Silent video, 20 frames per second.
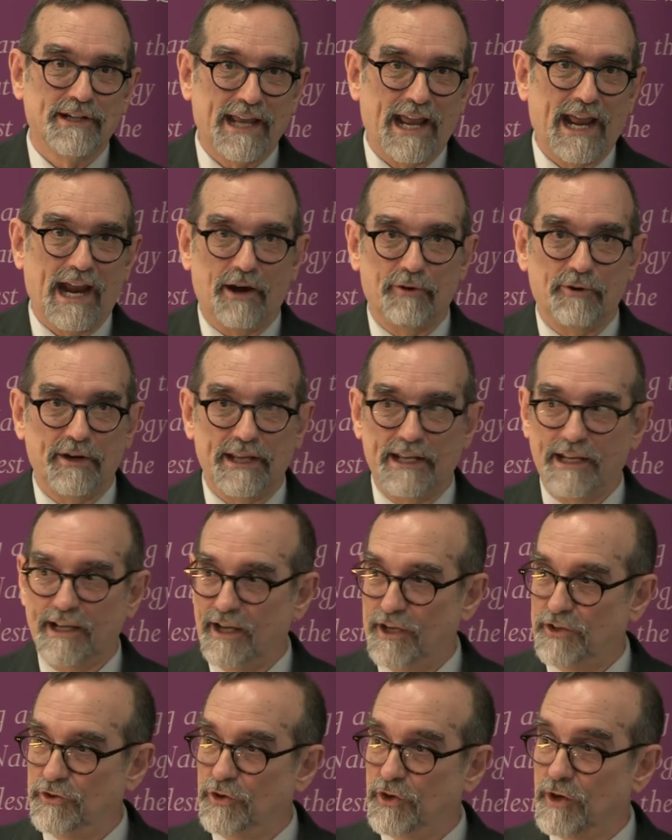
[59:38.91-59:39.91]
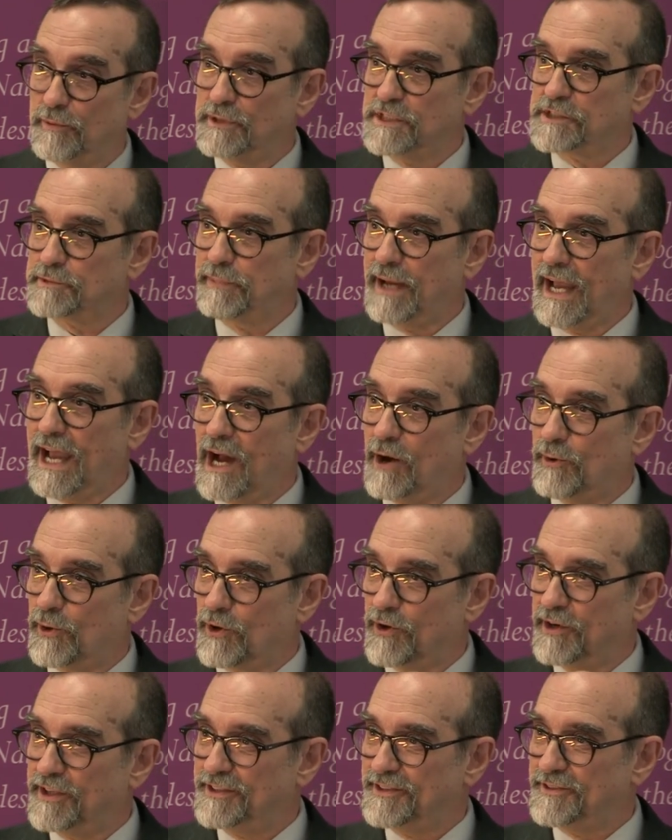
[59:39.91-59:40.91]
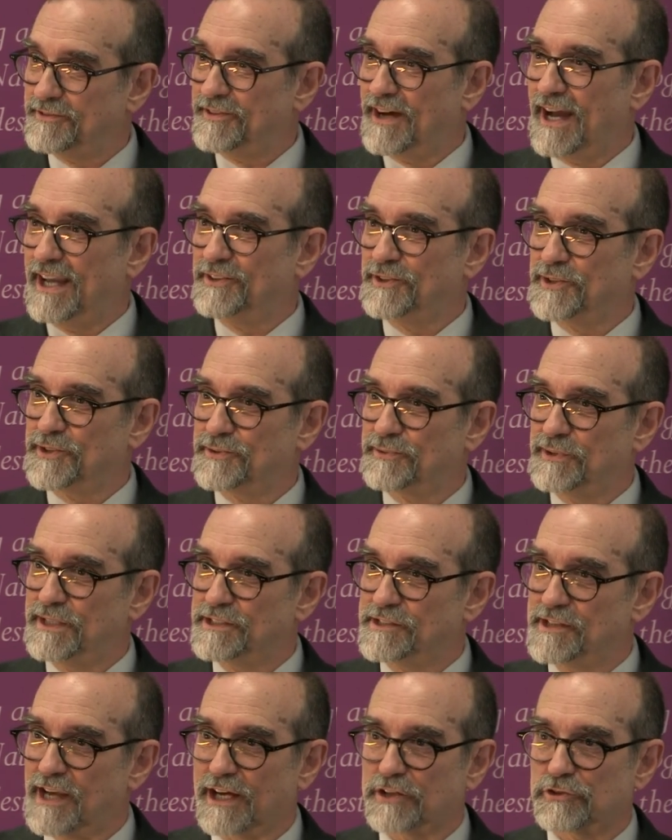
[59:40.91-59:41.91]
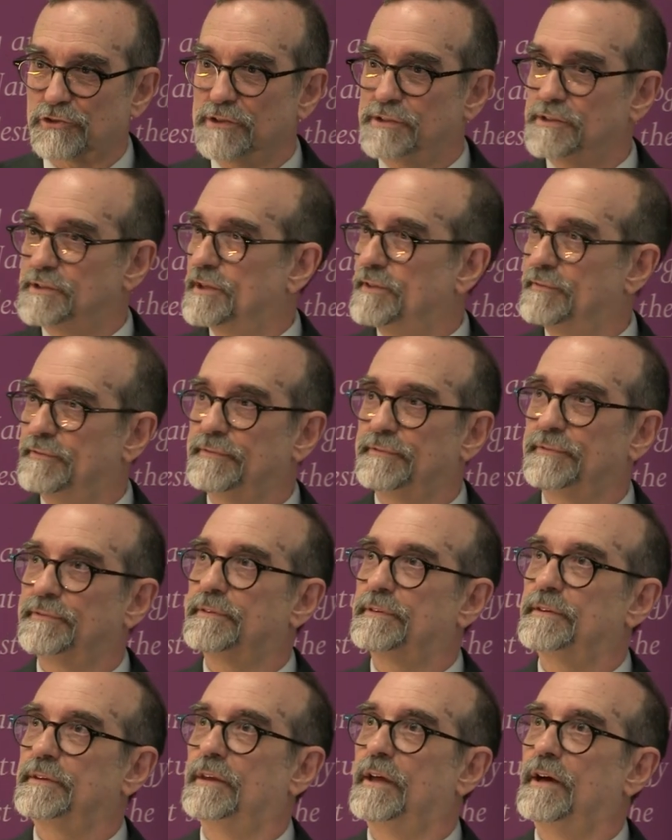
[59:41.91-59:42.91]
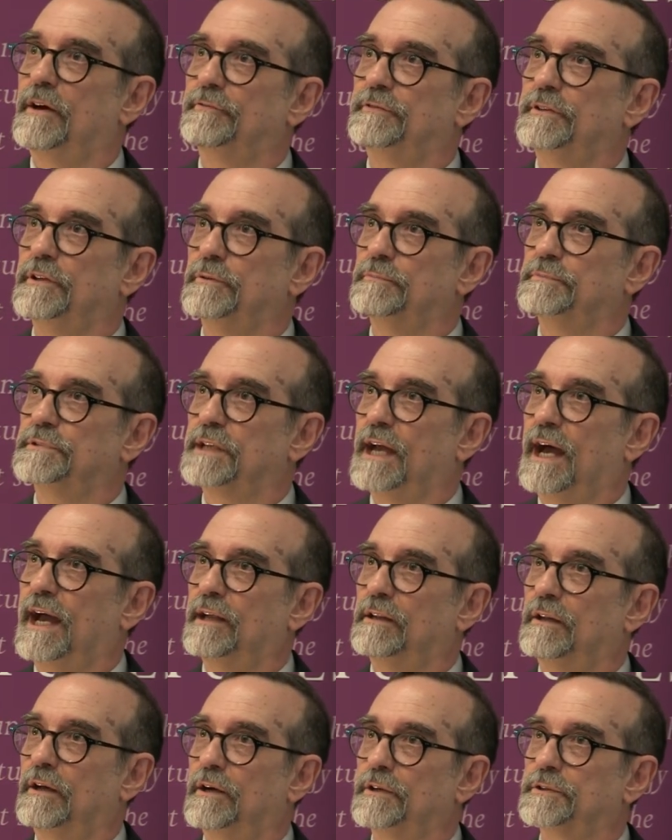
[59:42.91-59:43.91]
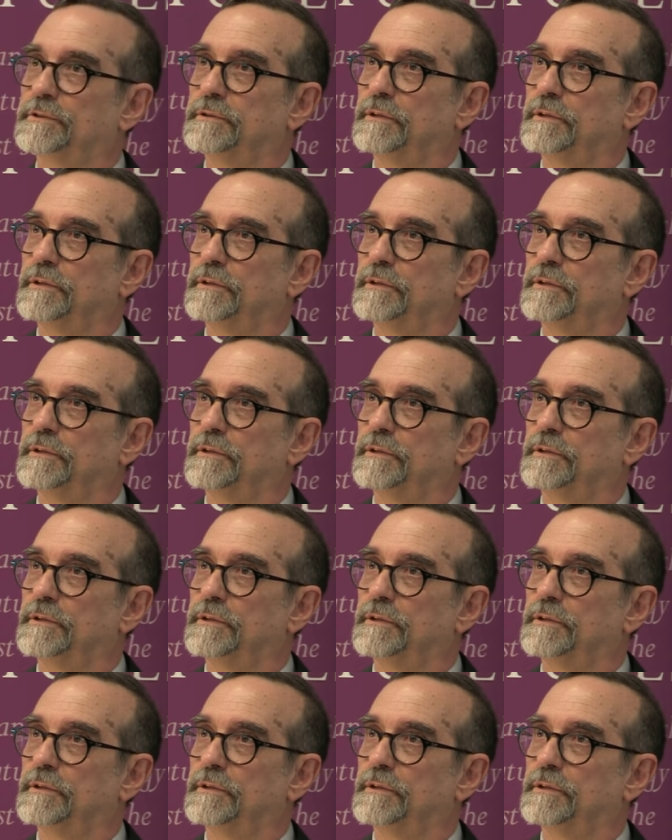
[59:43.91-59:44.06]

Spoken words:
carry enormous power in the final three sections of Hume's dialogue.